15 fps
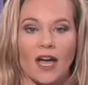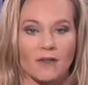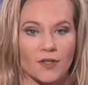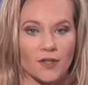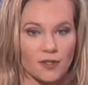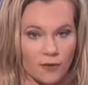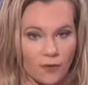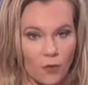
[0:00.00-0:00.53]
will
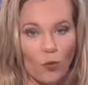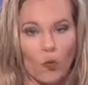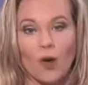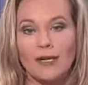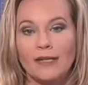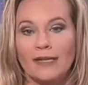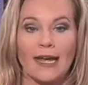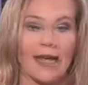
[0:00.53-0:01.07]
have to serve a
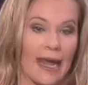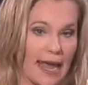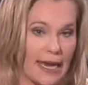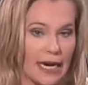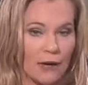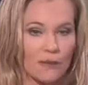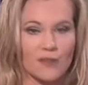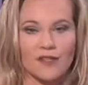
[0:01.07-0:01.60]
one day,
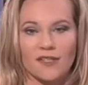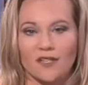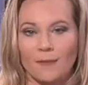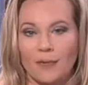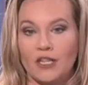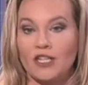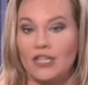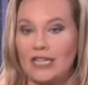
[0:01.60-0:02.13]
eight hour
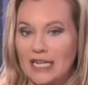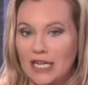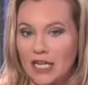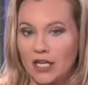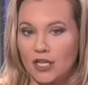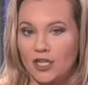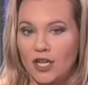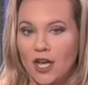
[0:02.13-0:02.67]
suspension
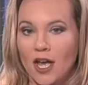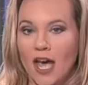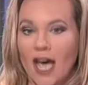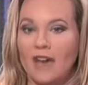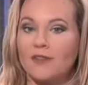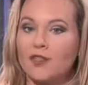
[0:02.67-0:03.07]
each